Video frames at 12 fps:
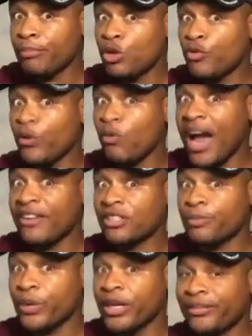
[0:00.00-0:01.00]
and beautiful wife,
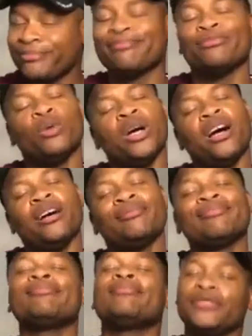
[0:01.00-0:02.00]
Sabrina,
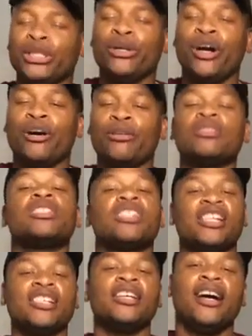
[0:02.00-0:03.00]
well, you know,
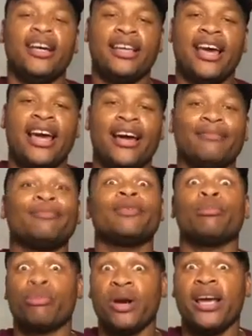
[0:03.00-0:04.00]
she's the other half,
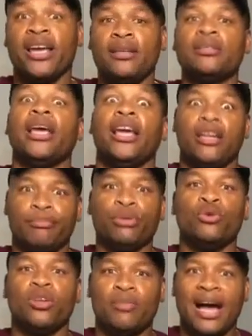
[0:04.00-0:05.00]
the brains and the
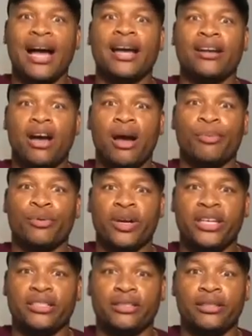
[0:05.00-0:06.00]
beauty behind the
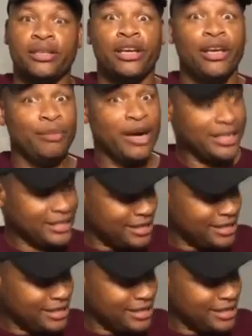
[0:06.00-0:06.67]
operation. But